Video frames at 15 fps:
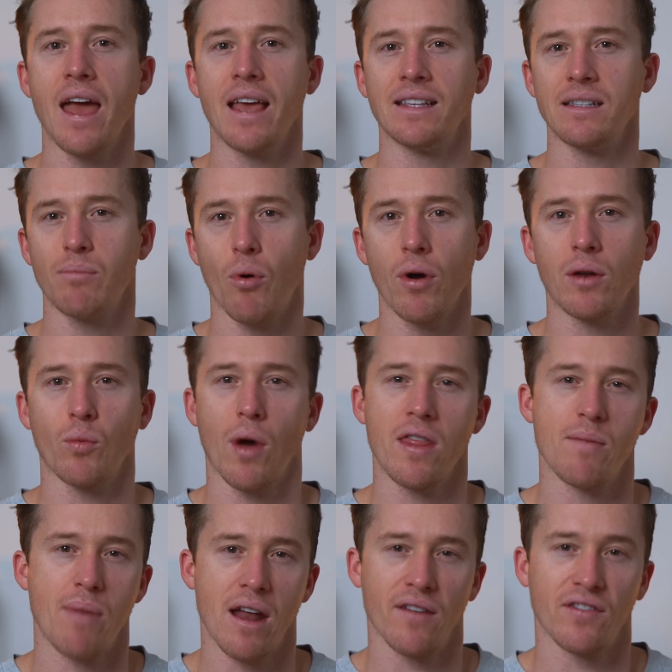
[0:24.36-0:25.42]
is a point where the
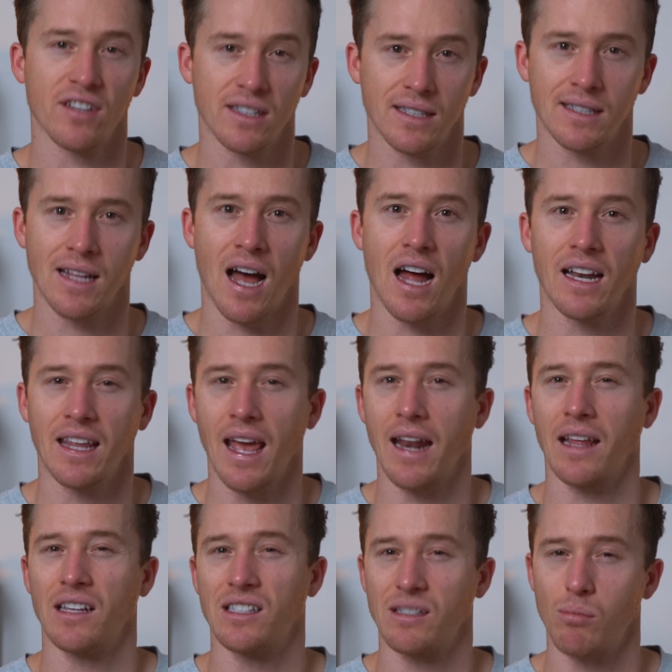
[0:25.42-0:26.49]
benefits start
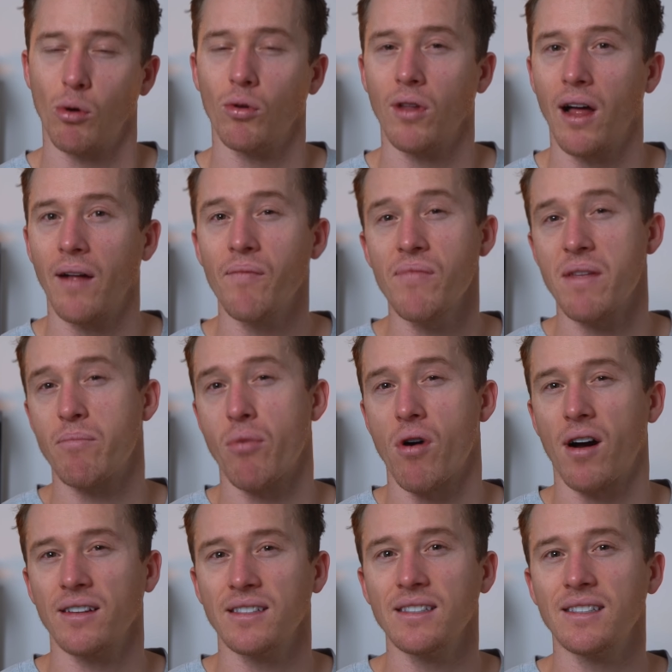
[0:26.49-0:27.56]
getting smaller, the
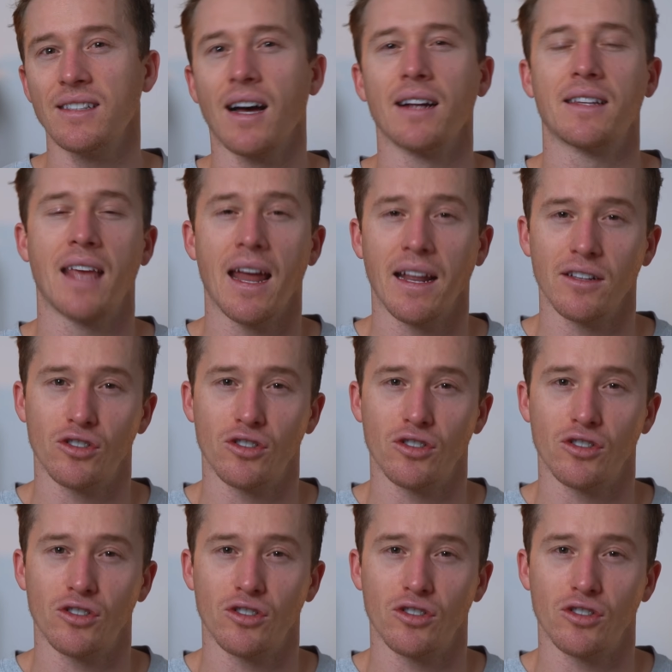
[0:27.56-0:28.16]
prices start getting